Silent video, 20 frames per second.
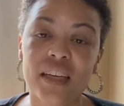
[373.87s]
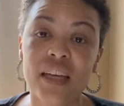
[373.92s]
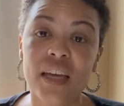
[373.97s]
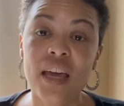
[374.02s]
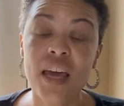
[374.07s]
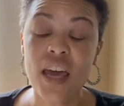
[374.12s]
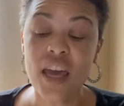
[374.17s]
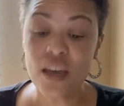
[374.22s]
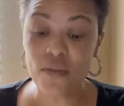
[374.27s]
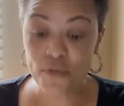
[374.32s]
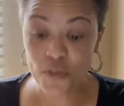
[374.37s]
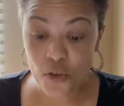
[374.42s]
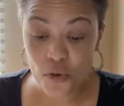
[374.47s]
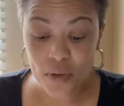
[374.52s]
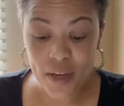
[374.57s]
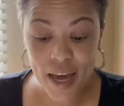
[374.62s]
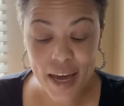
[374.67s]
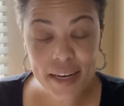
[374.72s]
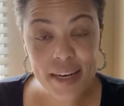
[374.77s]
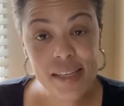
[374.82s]
If you
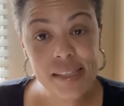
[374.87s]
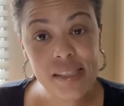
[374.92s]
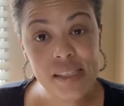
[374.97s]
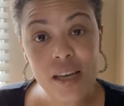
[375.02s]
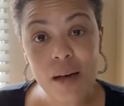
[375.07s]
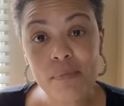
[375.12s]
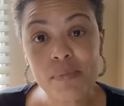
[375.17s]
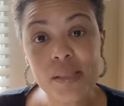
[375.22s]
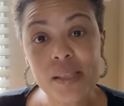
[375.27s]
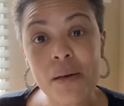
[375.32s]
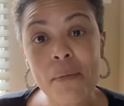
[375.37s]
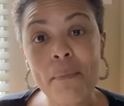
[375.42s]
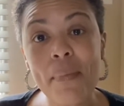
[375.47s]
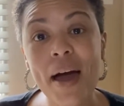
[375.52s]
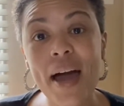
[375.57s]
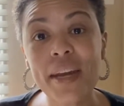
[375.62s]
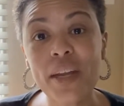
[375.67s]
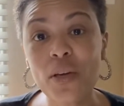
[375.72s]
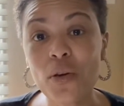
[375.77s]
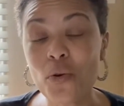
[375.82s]
can accept
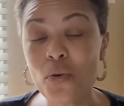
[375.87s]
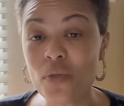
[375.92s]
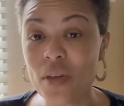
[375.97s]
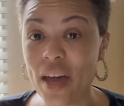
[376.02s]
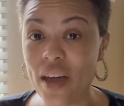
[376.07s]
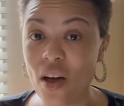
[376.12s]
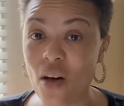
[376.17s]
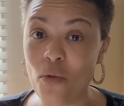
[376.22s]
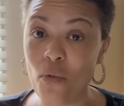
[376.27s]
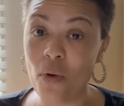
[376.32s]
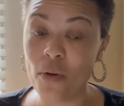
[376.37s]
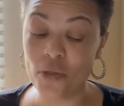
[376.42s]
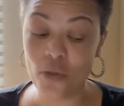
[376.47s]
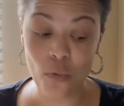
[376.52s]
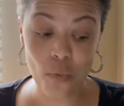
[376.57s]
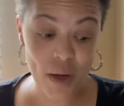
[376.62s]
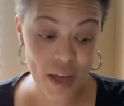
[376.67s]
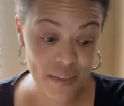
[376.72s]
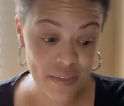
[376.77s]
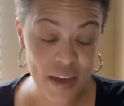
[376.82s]
somebody who they are, the
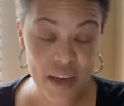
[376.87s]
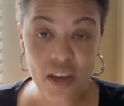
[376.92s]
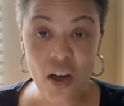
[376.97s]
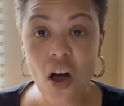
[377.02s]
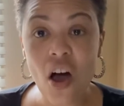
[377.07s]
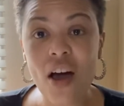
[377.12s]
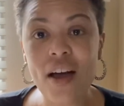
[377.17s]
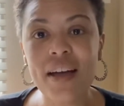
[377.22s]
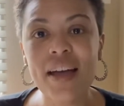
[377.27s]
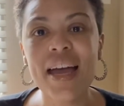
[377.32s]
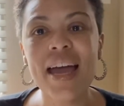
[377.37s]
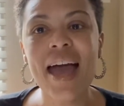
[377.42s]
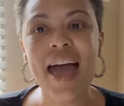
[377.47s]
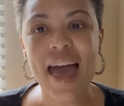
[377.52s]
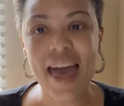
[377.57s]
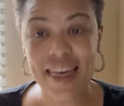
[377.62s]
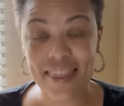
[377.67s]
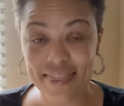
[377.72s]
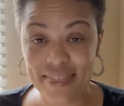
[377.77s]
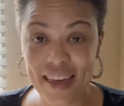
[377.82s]
way they are
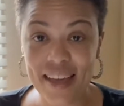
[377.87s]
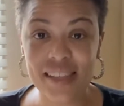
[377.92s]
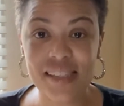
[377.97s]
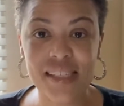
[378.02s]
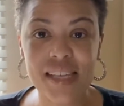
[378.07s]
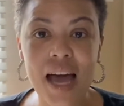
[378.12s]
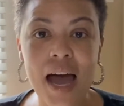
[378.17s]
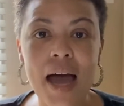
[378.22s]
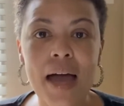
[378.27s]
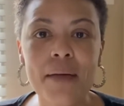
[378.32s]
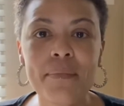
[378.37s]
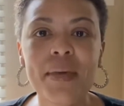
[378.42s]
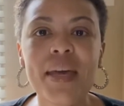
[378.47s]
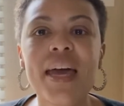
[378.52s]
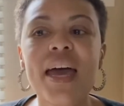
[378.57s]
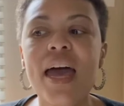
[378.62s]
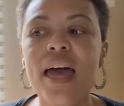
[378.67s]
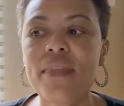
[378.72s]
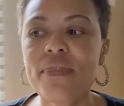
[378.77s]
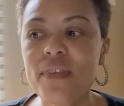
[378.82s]
at that time,
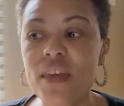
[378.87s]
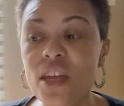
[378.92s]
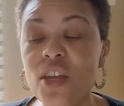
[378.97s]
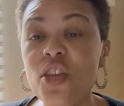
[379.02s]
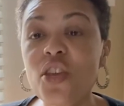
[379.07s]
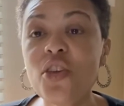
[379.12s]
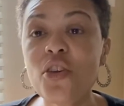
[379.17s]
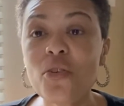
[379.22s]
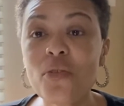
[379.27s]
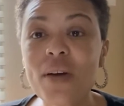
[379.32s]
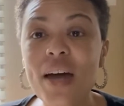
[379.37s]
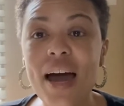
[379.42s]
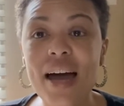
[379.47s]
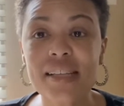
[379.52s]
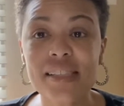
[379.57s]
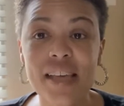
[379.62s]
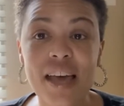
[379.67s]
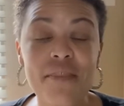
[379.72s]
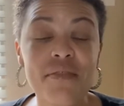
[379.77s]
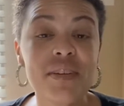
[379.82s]
and then you
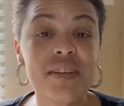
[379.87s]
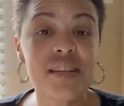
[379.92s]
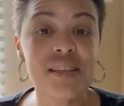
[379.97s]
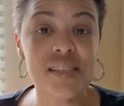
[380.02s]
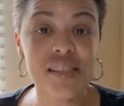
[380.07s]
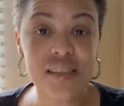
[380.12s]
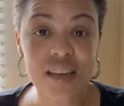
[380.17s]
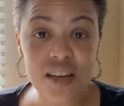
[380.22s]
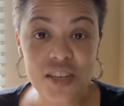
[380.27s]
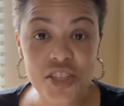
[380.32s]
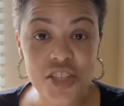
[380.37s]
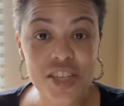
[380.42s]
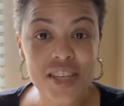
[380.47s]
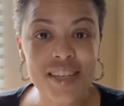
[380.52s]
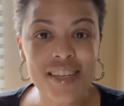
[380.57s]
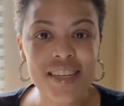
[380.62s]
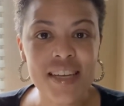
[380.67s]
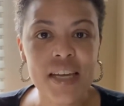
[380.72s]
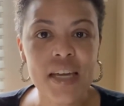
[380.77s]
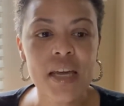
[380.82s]
guys have a
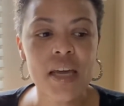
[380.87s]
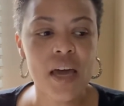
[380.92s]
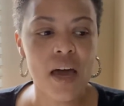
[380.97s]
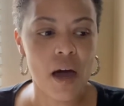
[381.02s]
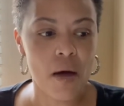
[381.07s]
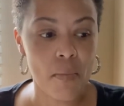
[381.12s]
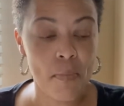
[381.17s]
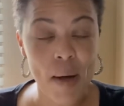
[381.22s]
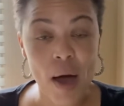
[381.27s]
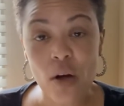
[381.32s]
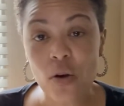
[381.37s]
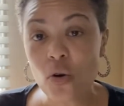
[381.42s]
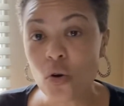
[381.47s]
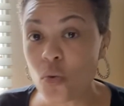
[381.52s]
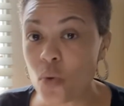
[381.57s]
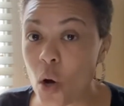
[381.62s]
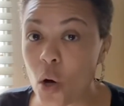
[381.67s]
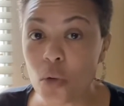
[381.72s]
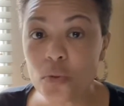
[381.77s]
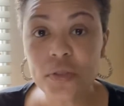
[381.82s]
discussion about
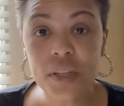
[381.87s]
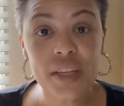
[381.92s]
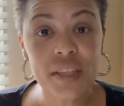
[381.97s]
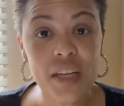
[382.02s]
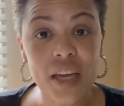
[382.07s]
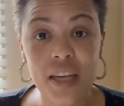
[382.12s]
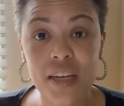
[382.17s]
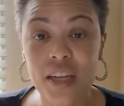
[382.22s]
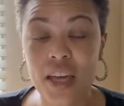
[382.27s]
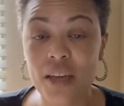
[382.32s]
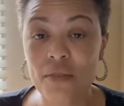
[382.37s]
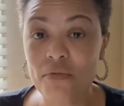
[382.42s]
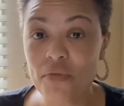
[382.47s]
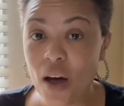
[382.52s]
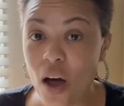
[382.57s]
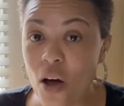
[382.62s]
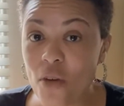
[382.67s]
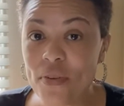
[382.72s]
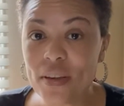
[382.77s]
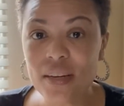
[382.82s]
growth and
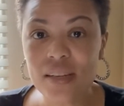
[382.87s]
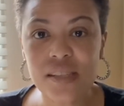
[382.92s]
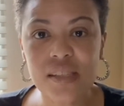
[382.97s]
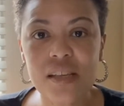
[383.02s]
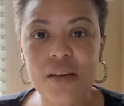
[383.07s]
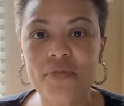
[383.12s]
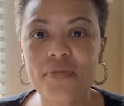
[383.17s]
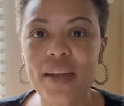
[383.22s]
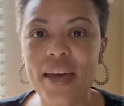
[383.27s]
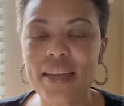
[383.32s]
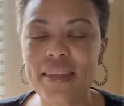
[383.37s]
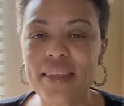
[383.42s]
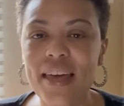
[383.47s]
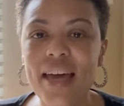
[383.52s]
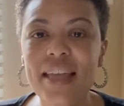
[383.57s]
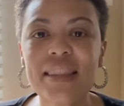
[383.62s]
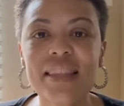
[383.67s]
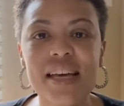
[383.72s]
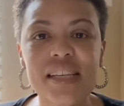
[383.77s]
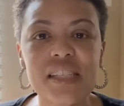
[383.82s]
evolving and stuff like
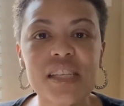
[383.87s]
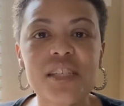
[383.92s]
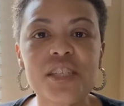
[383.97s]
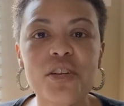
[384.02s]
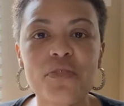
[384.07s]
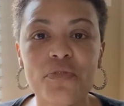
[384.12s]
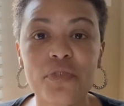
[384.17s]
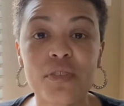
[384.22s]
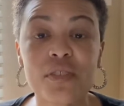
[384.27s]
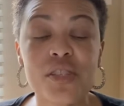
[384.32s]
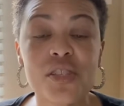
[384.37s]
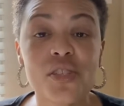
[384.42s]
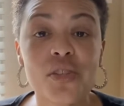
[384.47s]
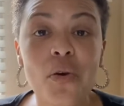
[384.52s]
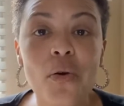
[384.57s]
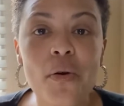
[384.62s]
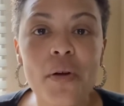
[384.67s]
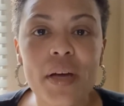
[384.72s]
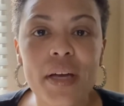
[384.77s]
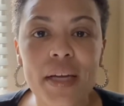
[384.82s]
that, that's a different
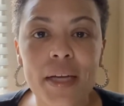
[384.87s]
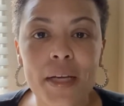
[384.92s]
story.